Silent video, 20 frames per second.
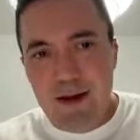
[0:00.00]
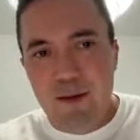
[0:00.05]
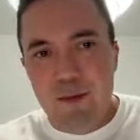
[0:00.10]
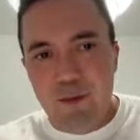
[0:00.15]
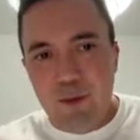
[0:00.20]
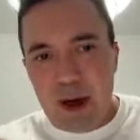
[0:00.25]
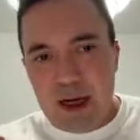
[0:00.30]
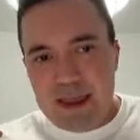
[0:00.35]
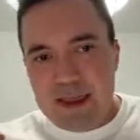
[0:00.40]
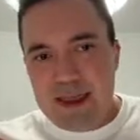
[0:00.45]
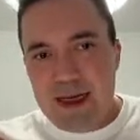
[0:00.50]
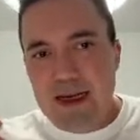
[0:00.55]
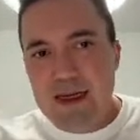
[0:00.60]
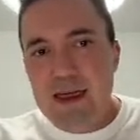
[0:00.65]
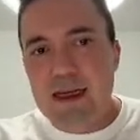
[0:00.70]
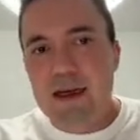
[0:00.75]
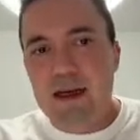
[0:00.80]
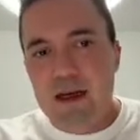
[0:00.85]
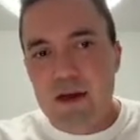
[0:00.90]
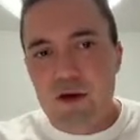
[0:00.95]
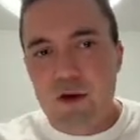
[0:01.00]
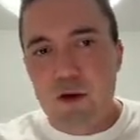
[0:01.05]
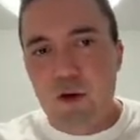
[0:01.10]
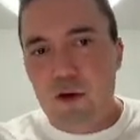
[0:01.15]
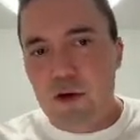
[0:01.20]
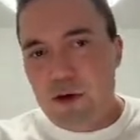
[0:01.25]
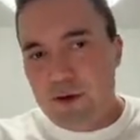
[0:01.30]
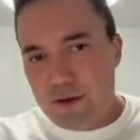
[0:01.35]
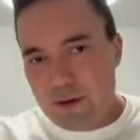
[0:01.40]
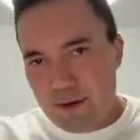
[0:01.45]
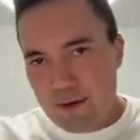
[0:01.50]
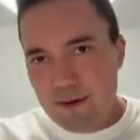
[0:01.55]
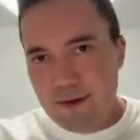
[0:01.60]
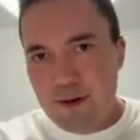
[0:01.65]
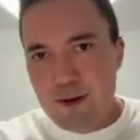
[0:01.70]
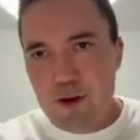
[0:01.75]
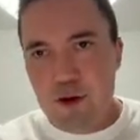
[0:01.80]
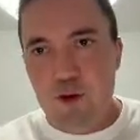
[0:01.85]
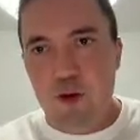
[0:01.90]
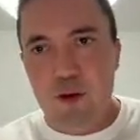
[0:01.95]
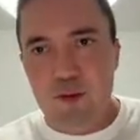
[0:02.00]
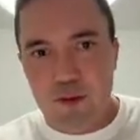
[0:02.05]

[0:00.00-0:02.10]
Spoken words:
by sending an order to a